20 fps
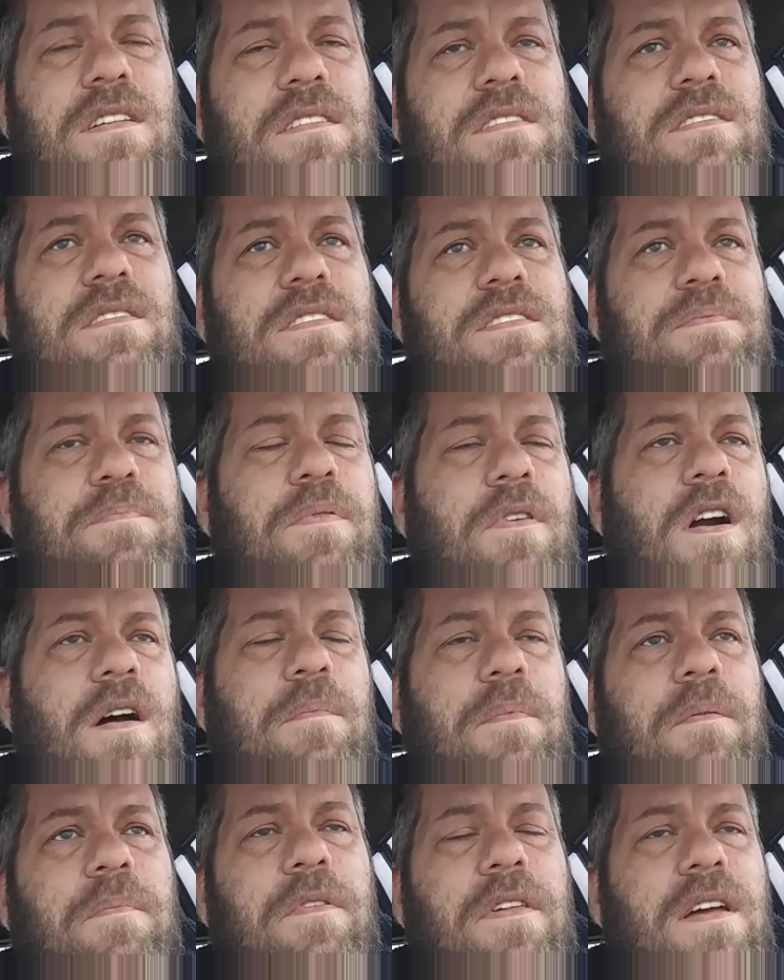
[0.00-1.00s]
is
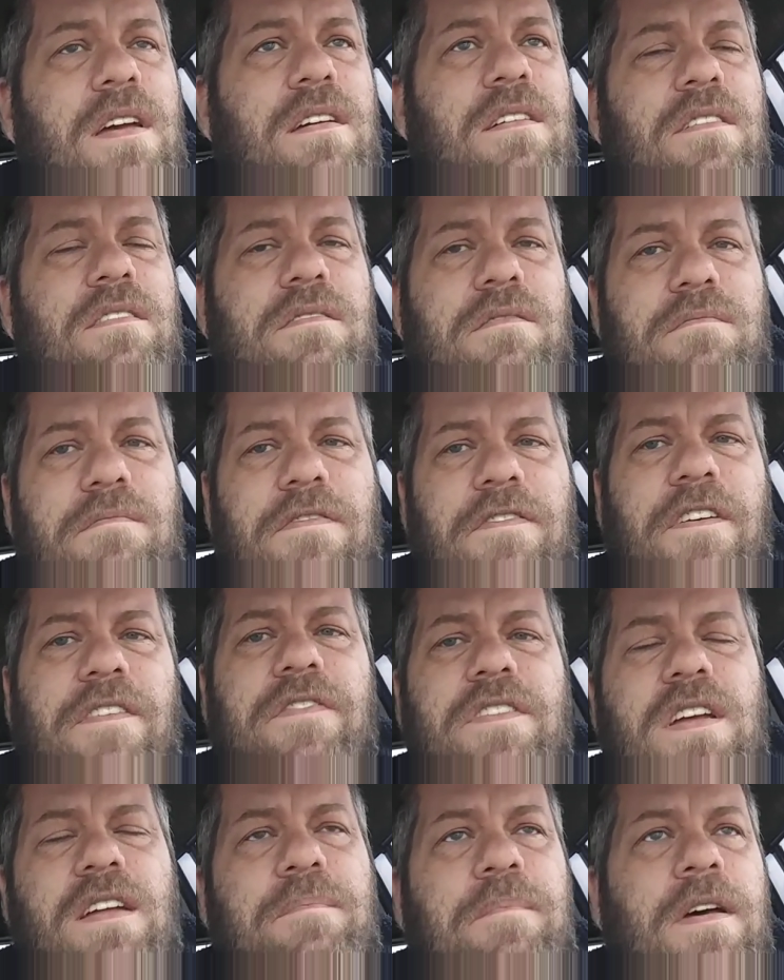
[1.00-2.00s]
probably a
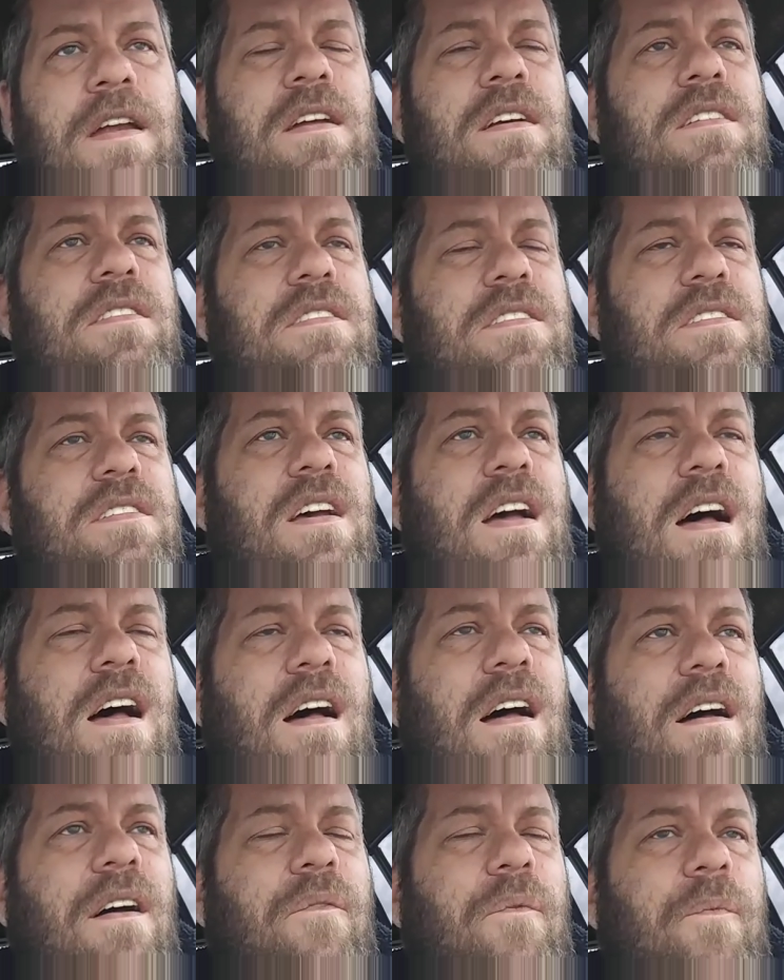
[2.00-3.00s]
good 15 minutes,
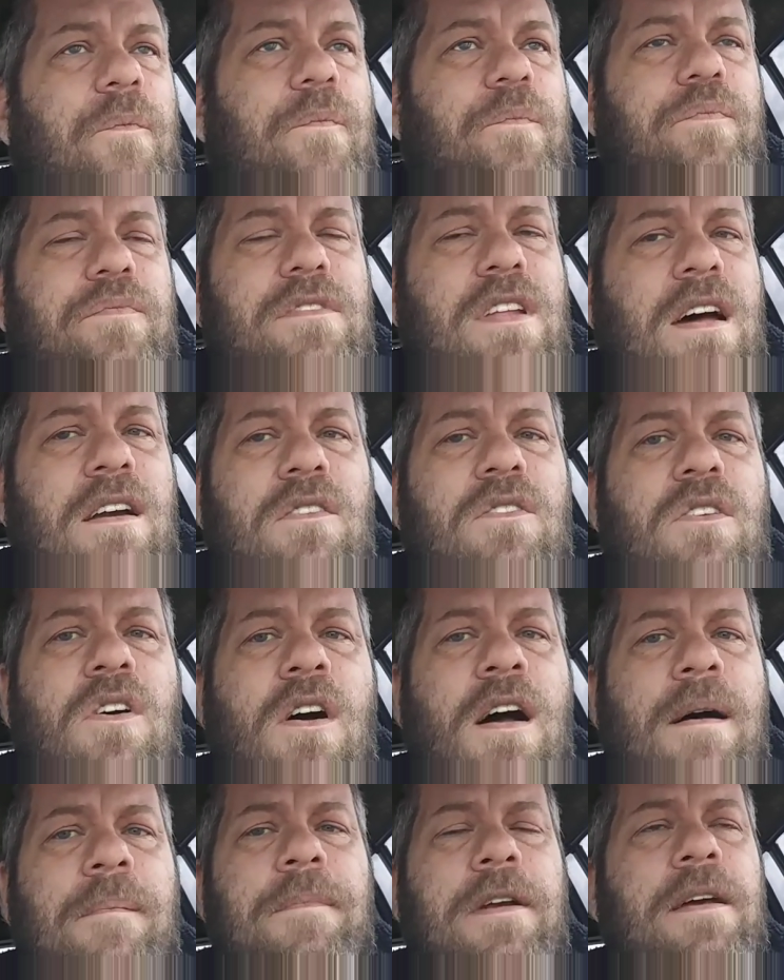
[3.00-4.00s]
and I don't know
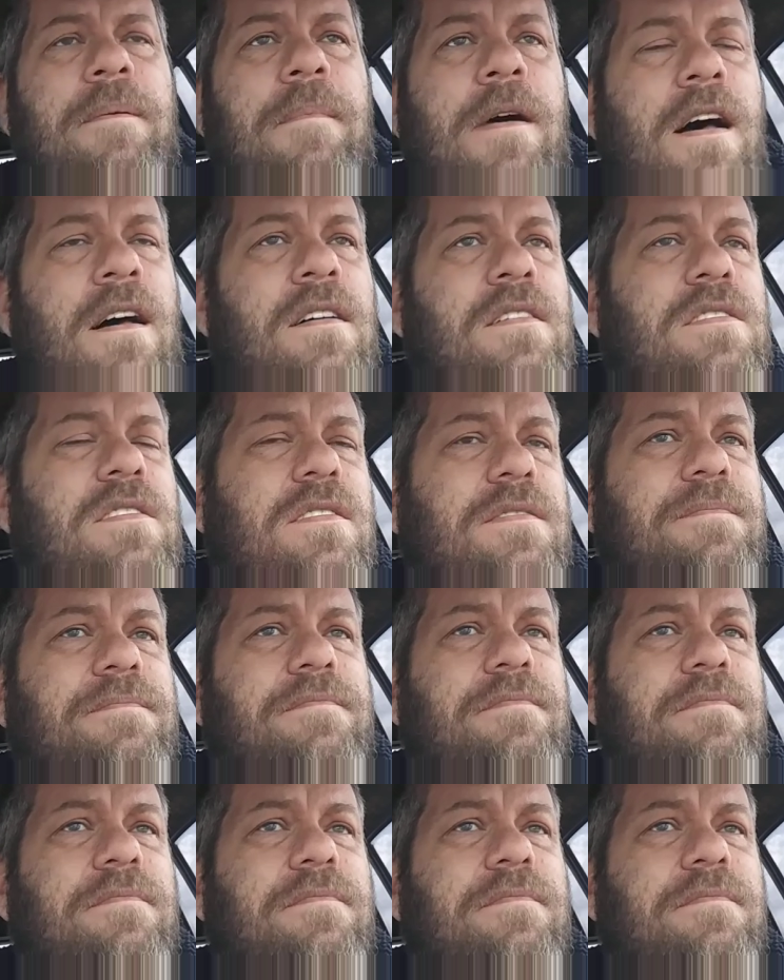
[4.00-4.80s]
how many miles.